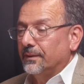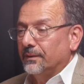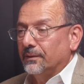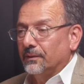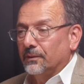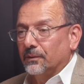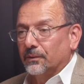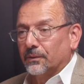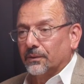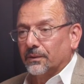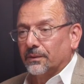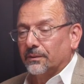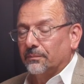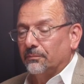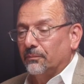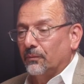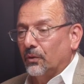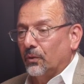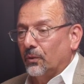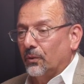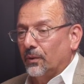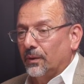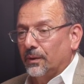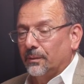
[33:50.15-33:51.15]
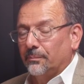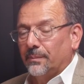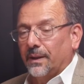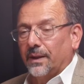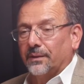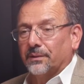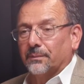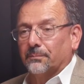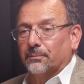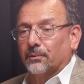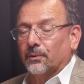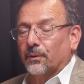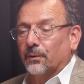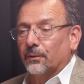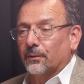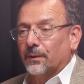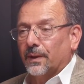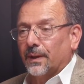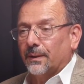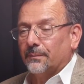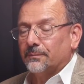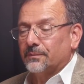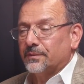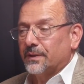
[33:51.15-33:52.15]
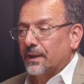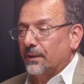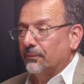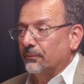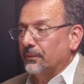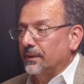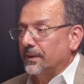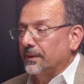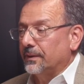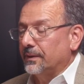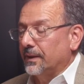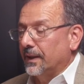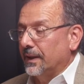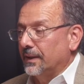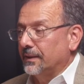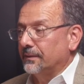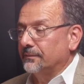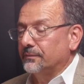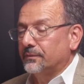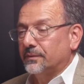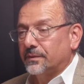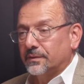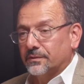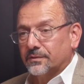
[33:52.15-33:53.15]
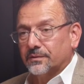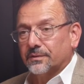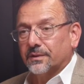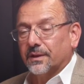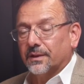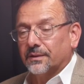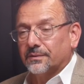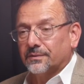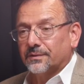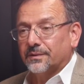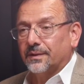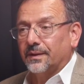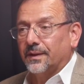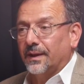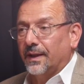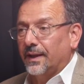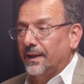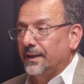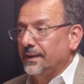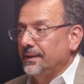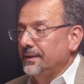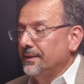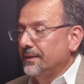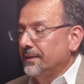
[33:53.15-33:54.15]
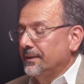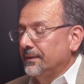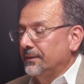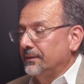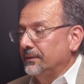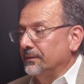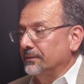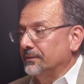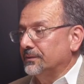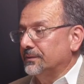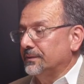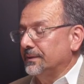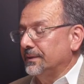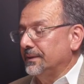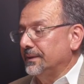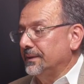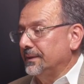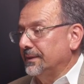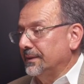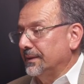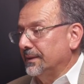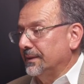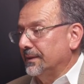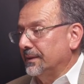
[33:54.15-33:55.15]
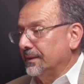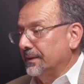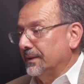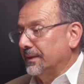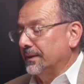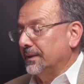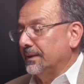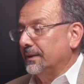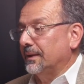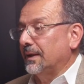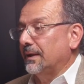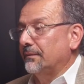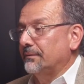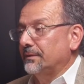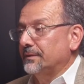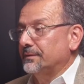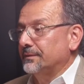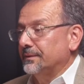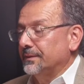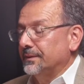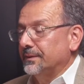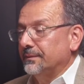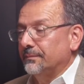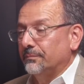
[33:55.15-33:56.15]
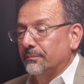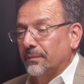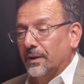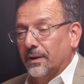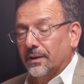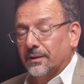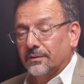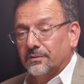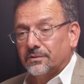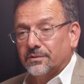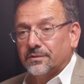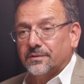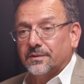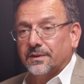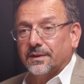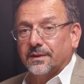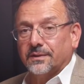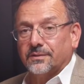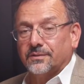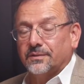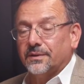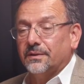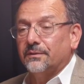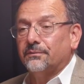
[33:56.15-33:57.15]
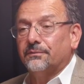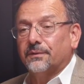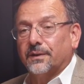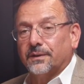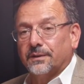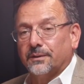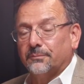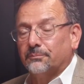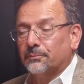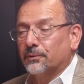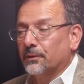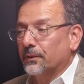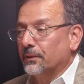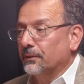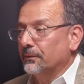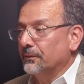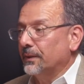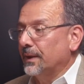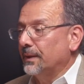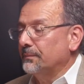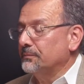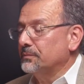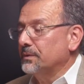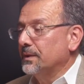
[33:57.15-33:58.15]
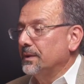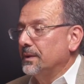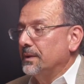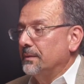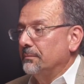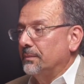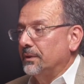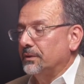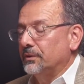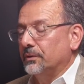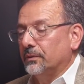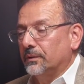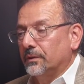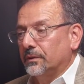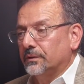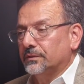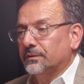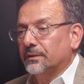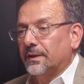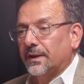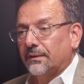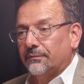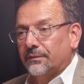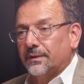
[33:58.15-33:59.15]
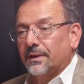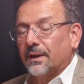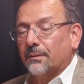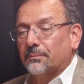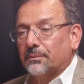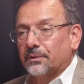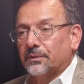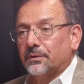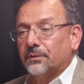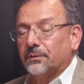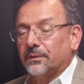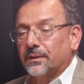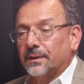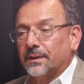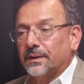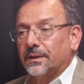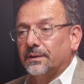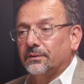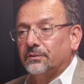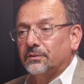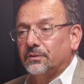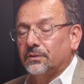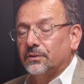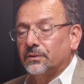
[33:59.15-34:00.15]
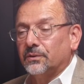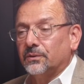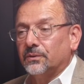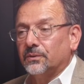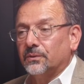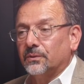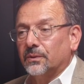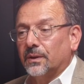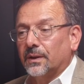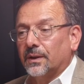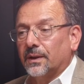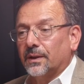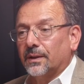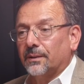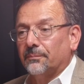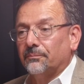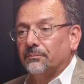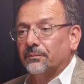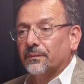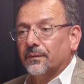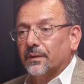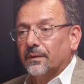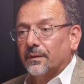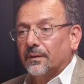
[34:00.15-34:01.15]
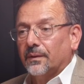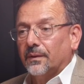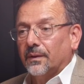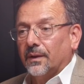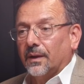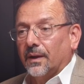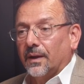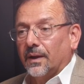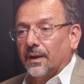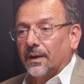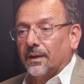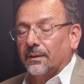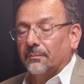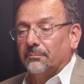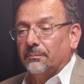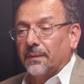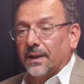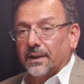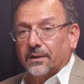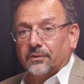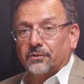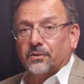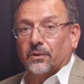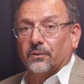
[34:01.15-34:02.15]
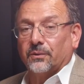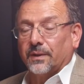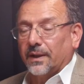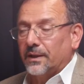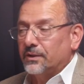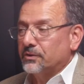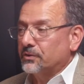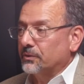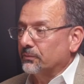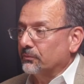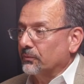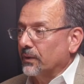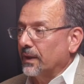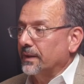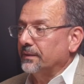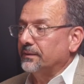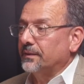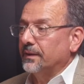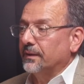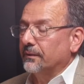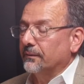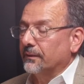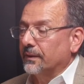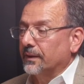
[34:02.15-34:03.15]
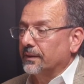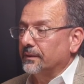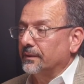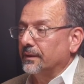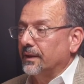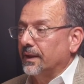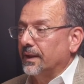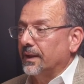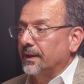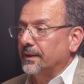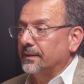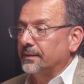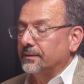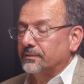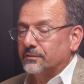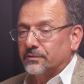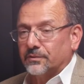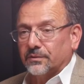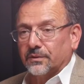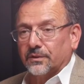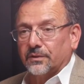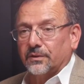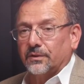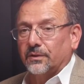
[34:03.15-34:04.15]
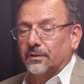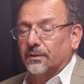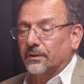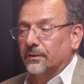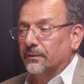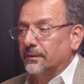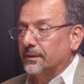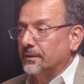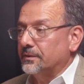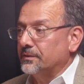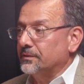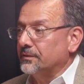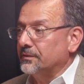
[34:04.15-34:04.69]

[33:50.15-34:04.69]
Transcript: learn all about the programs that we kind of discussed today. You'll see, obviously, CSC-funded programs, but you'll also have the opportunity to make a donation right there online. It's secure, it's